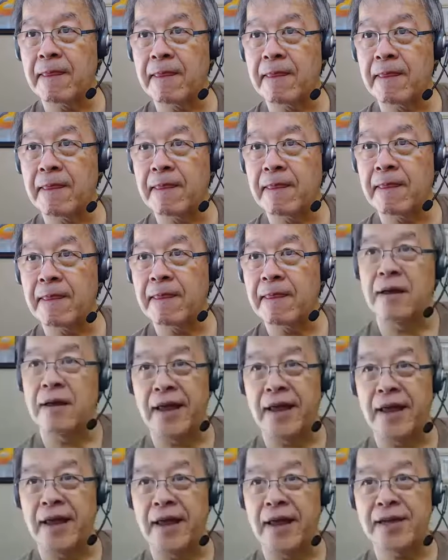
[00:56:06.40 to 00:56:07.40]
And
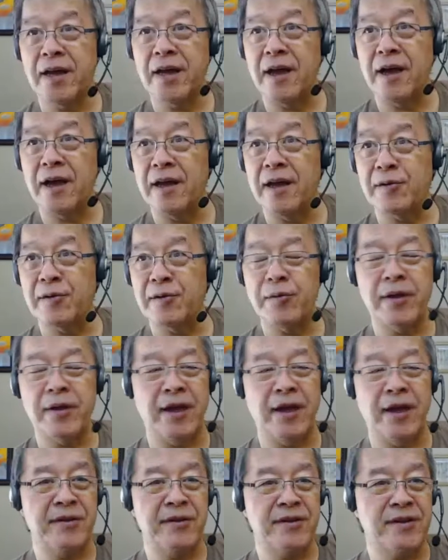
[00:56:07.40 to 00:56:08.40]
actually, I don't have the
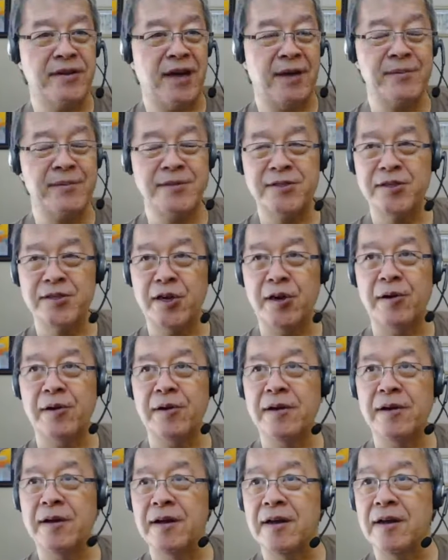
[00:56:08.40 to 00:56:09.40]
timeshare
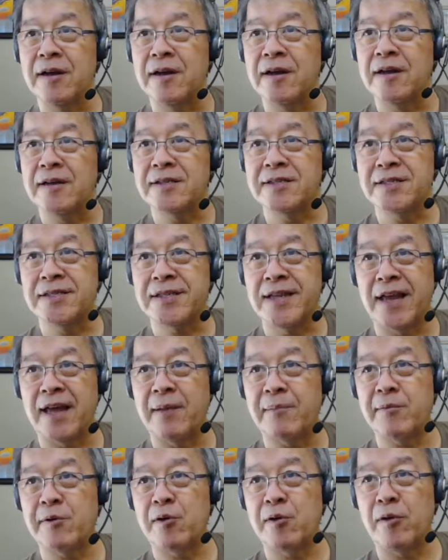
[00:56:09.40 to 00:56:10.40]
stamp
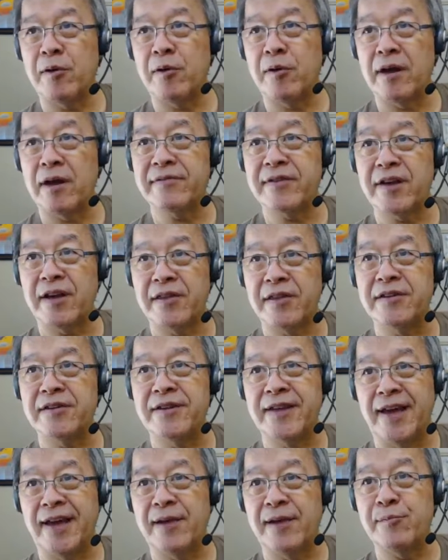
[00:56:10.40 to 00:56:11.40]
going. I've got the
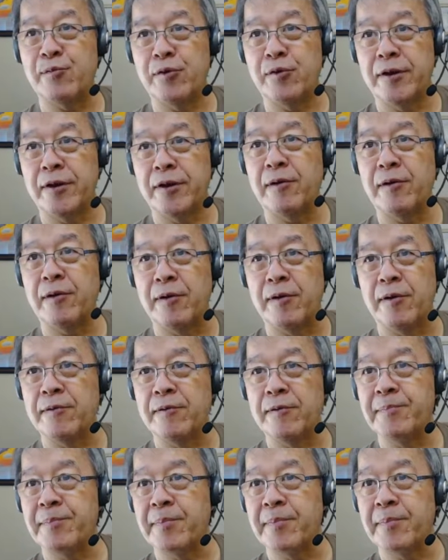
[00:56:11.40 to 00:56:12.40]
downward arrow.
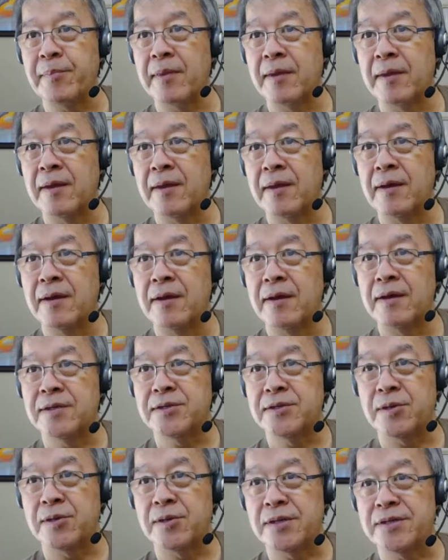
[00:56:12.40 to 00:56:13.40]
So let's see if the
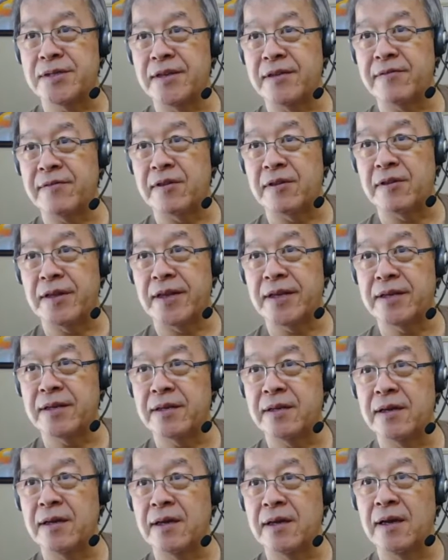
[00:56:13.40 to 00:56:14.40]
link.
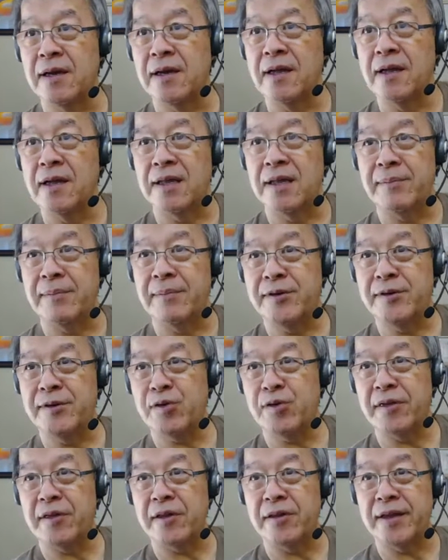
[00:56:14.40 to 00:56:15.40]
Let me try the link to
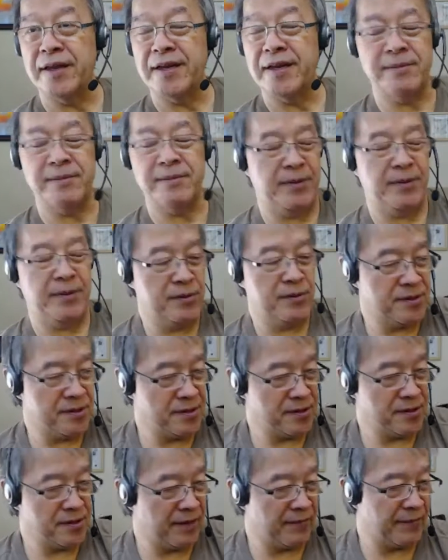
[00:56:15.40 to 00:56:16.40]
post and see if it
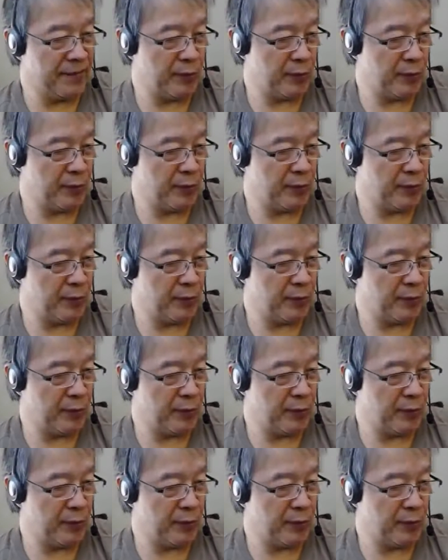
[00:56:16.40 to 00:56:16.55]
works.